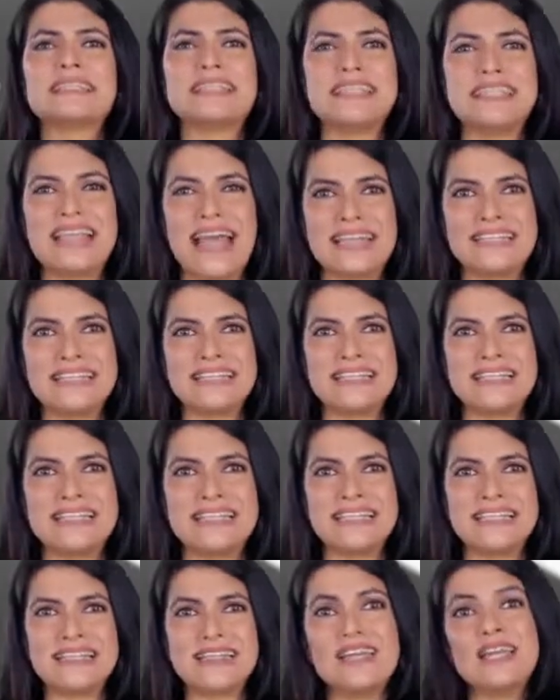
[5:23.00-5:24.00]

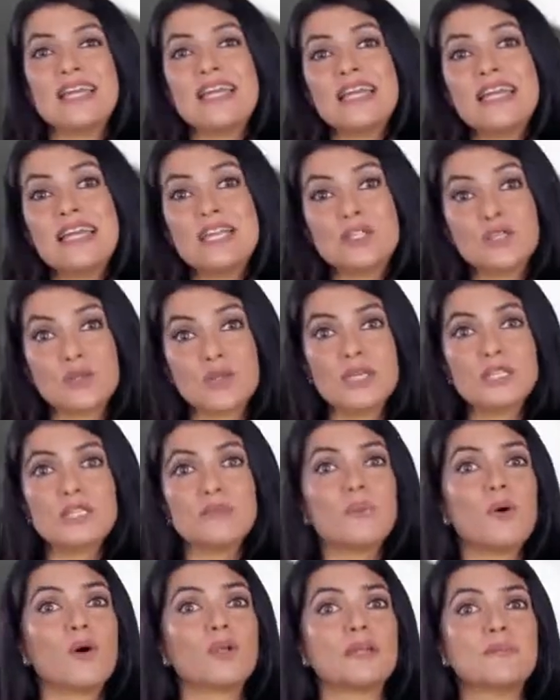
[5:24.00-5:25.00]
tenacity, he took it
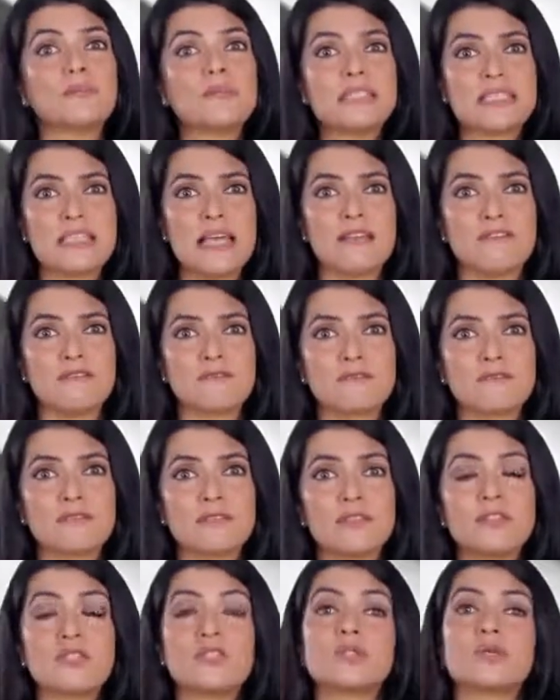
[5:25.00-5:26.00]
upon himself
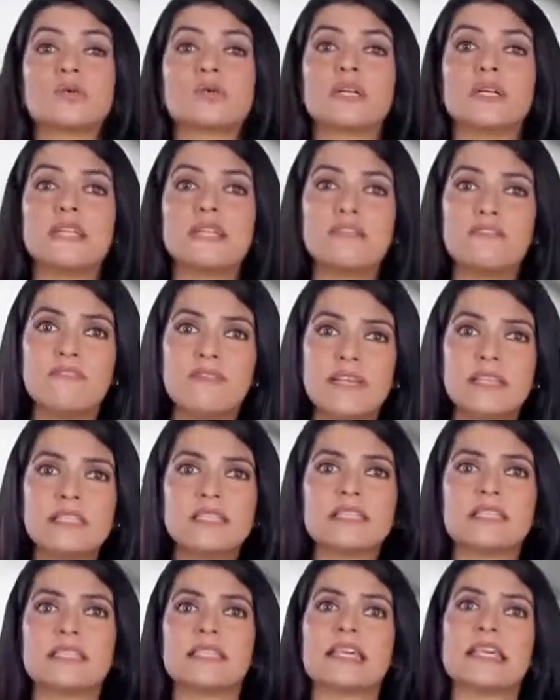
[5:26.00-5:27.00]
to
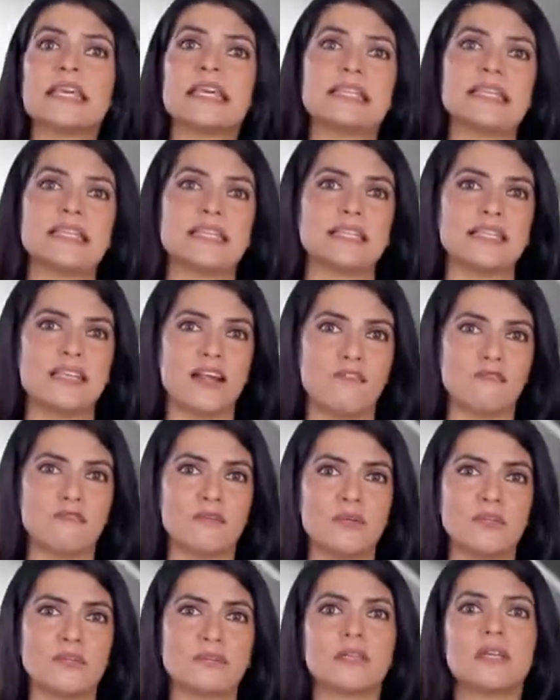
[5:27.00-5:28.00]
convince the Indian
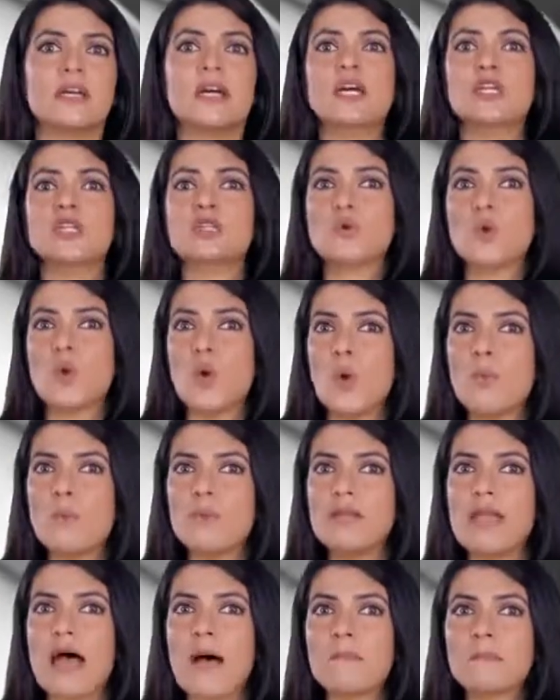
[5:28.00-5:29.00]
government to
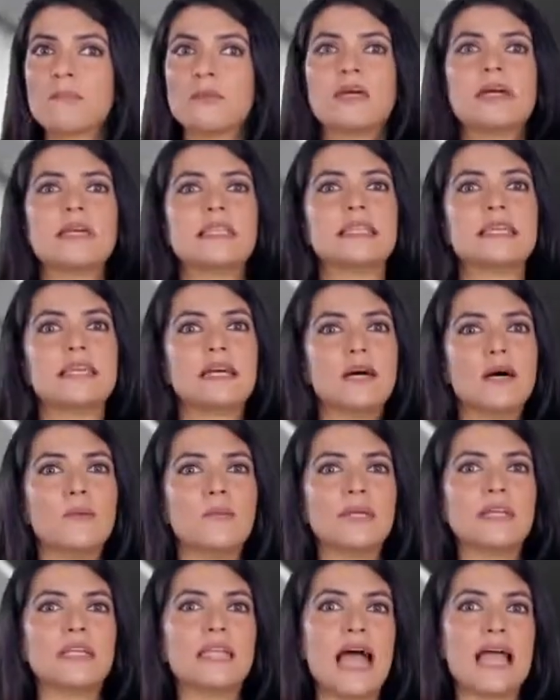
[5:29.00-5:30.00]
open up the
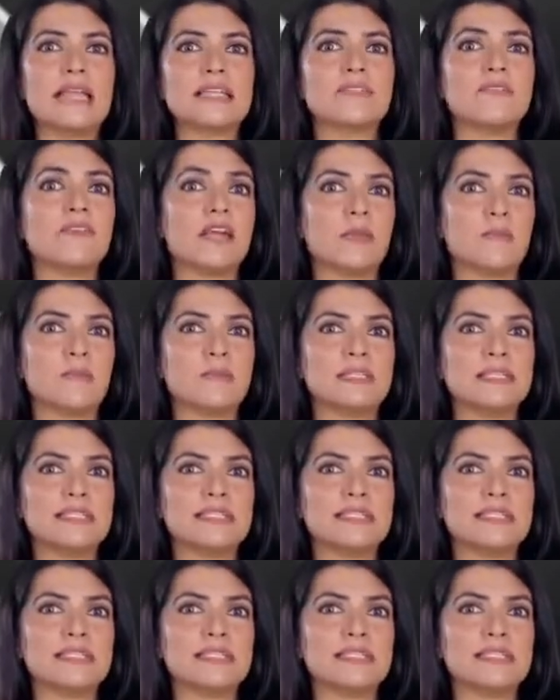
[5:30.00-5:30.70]
urban land development